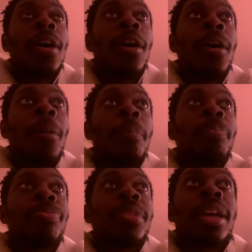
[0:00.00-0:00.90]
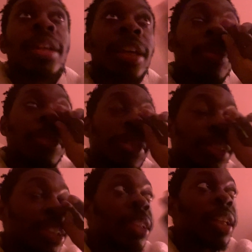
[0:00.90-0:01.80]
And even with
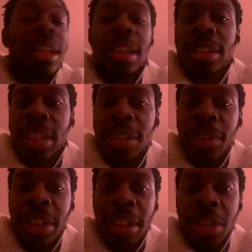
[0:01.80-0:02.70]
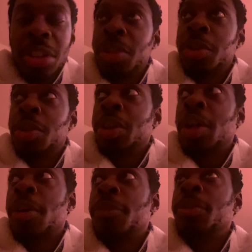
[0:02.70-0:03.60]
just like negativity in general, you
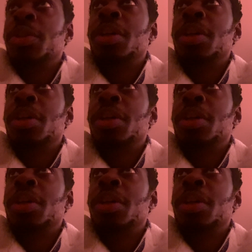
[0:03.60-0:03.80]
know, if you're